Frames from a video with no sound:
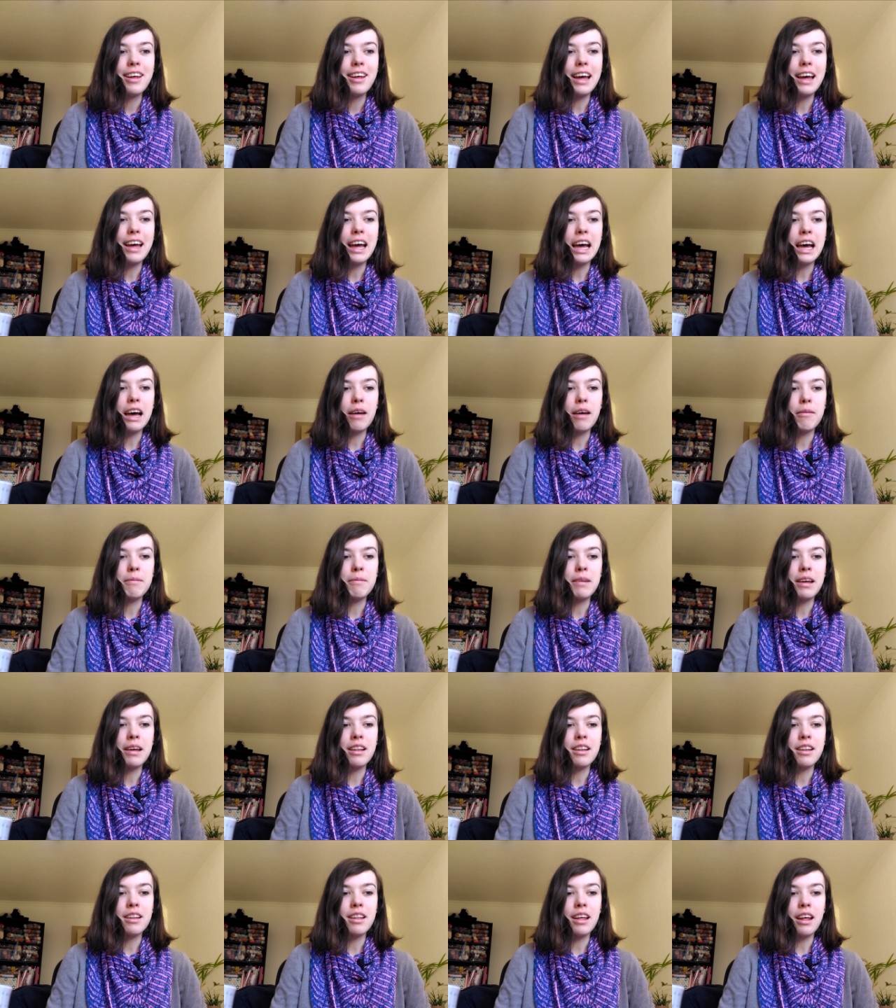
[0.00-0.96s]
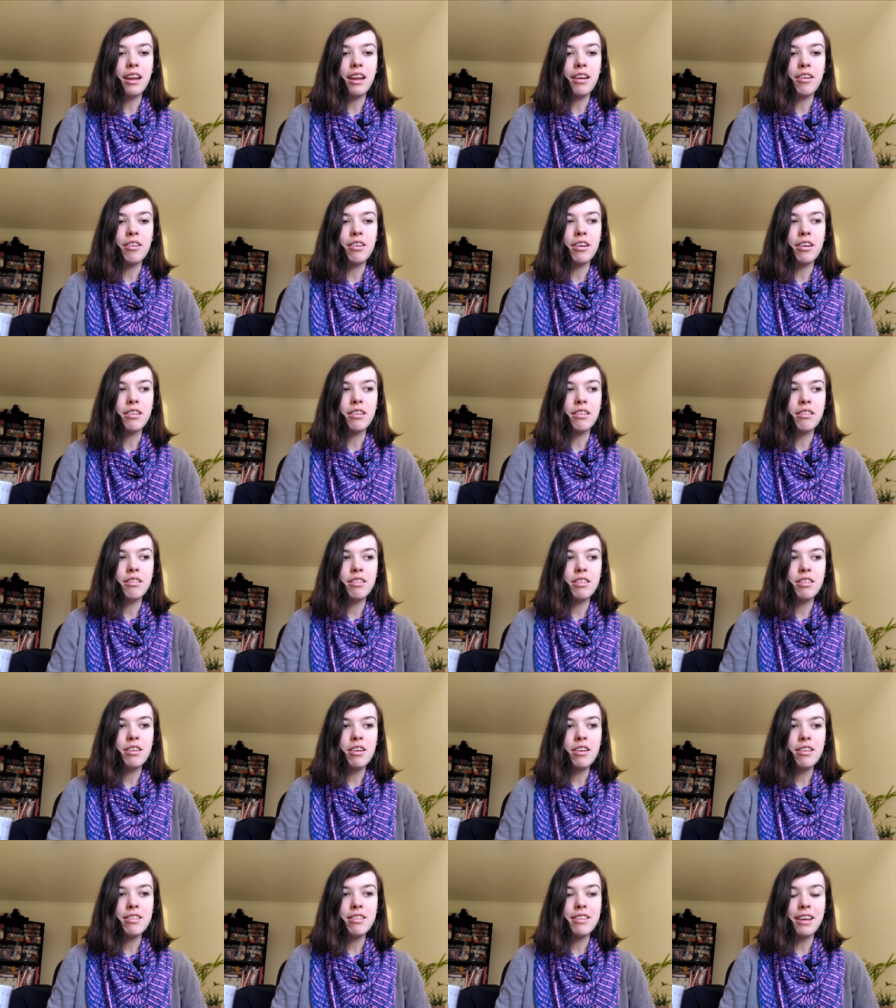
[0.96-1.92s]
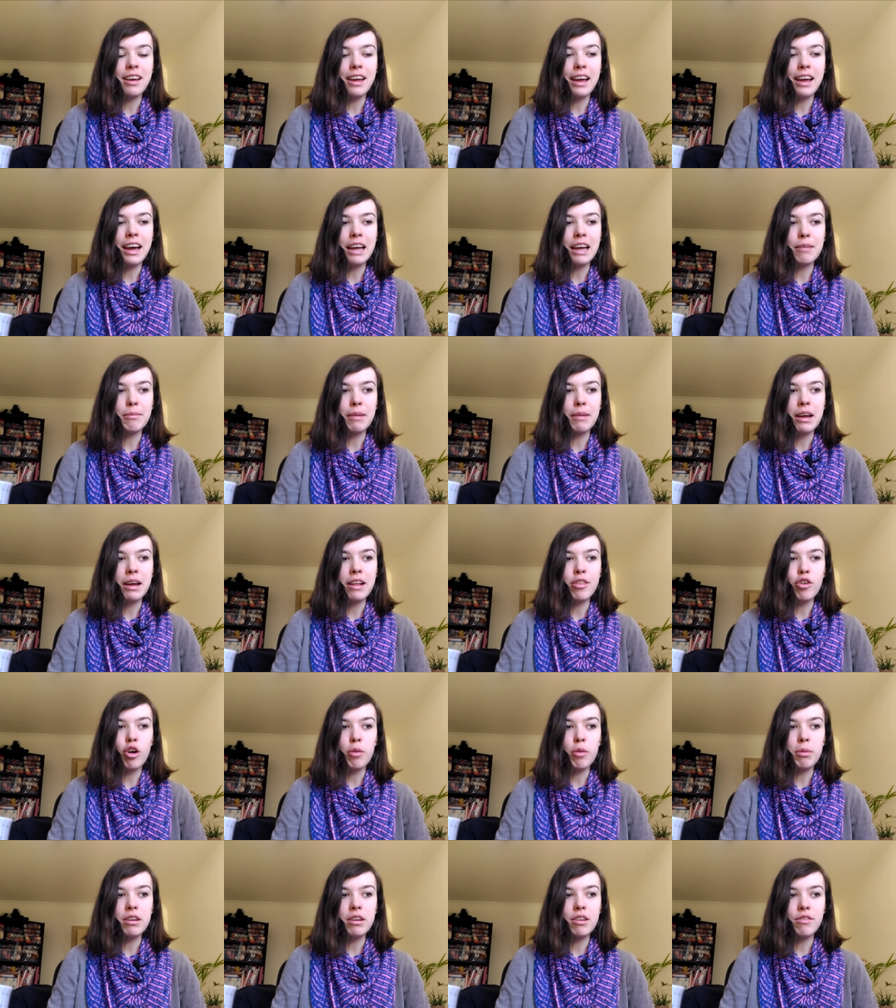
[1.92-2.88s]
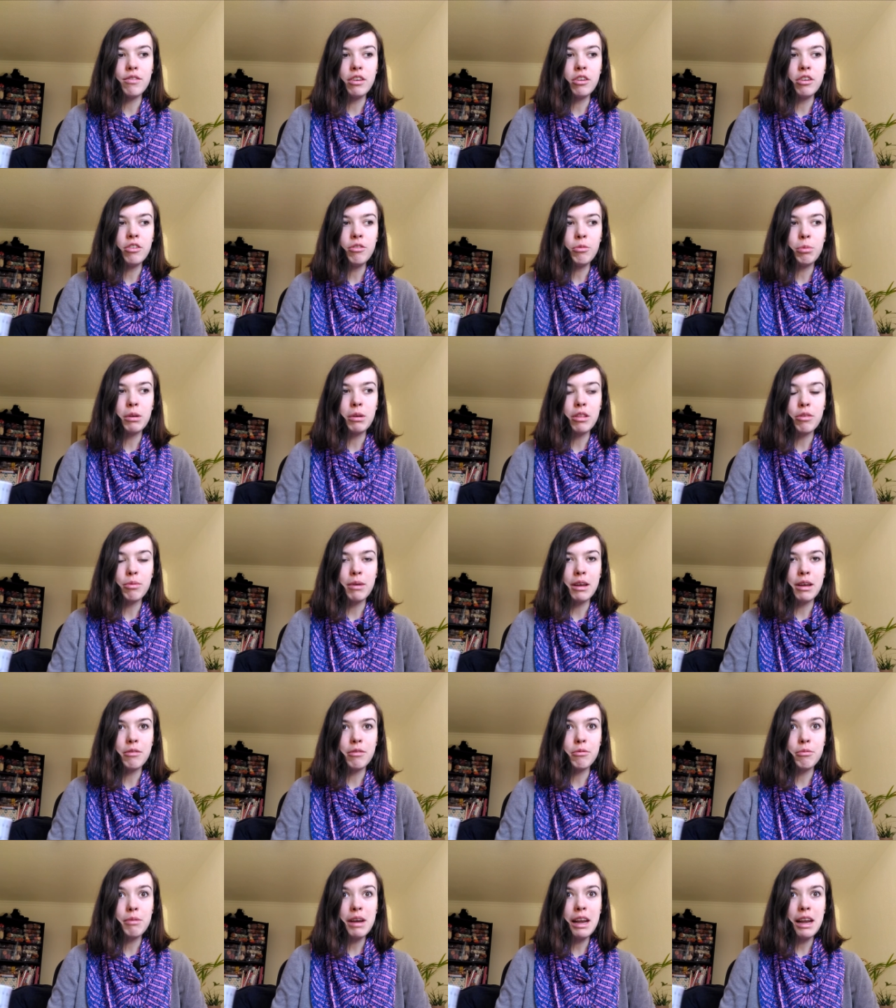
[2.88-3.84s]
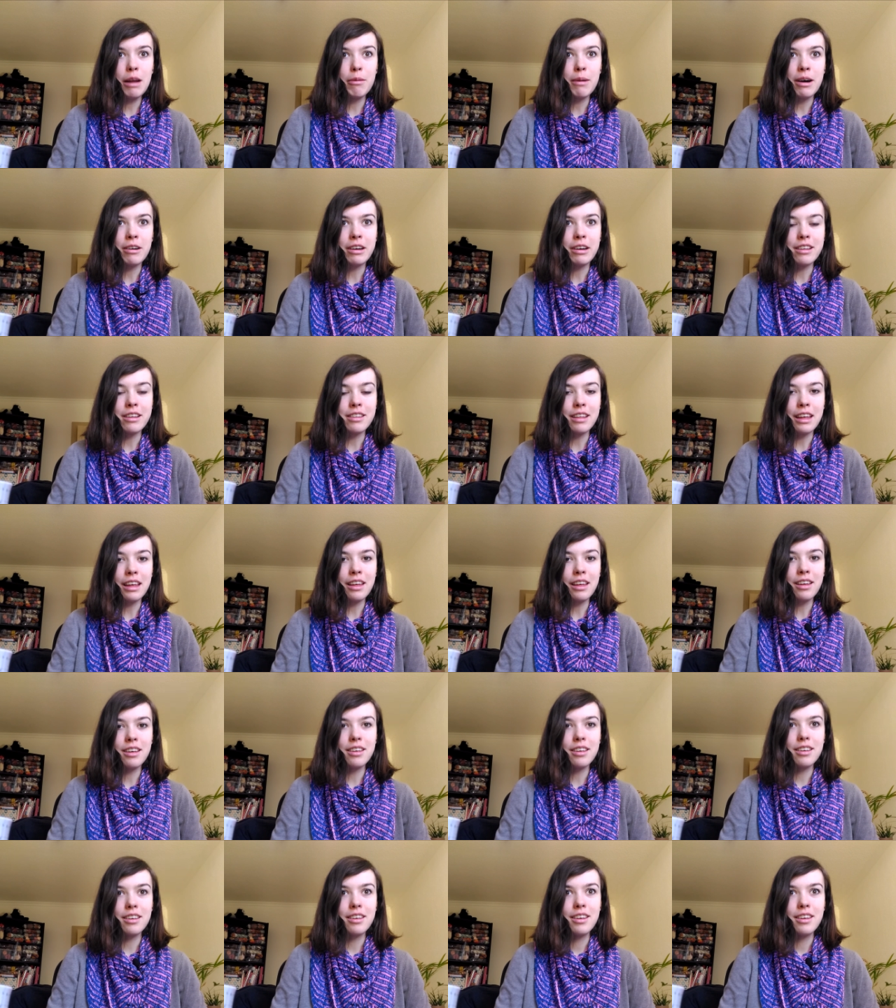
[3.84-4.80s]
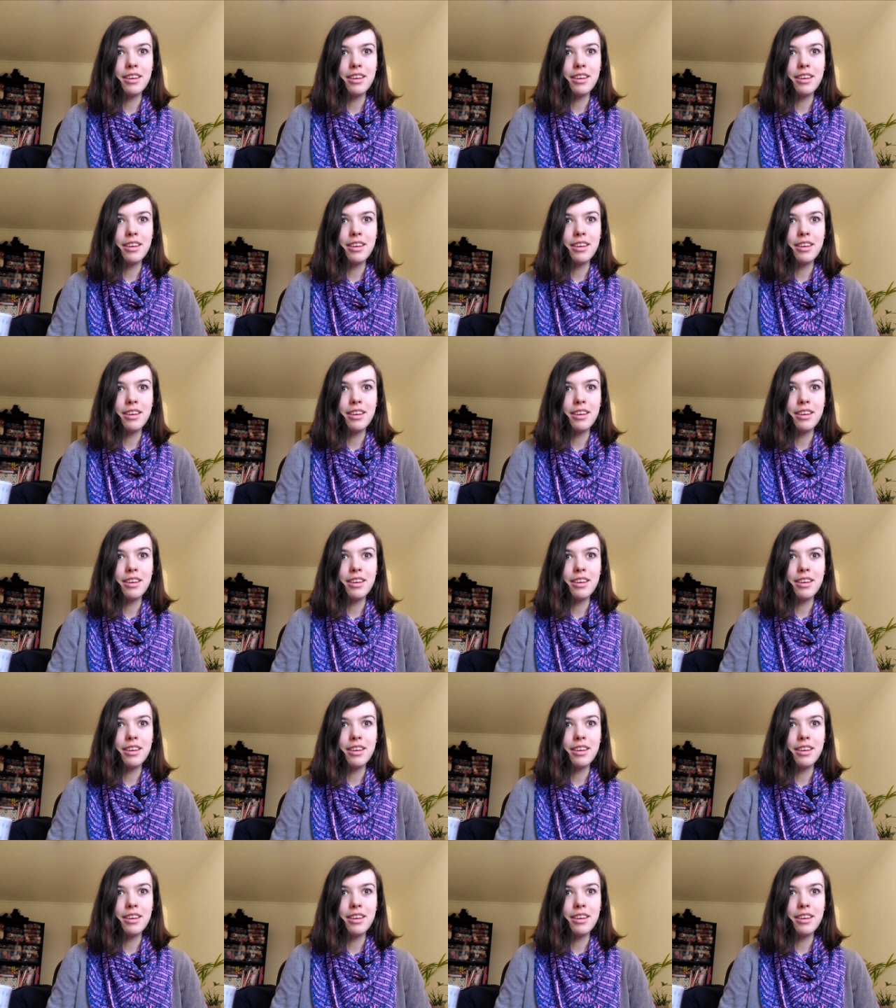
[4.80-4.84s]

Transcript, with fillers: Um, and then on Thursday, I had my job interview, which went really well, I think.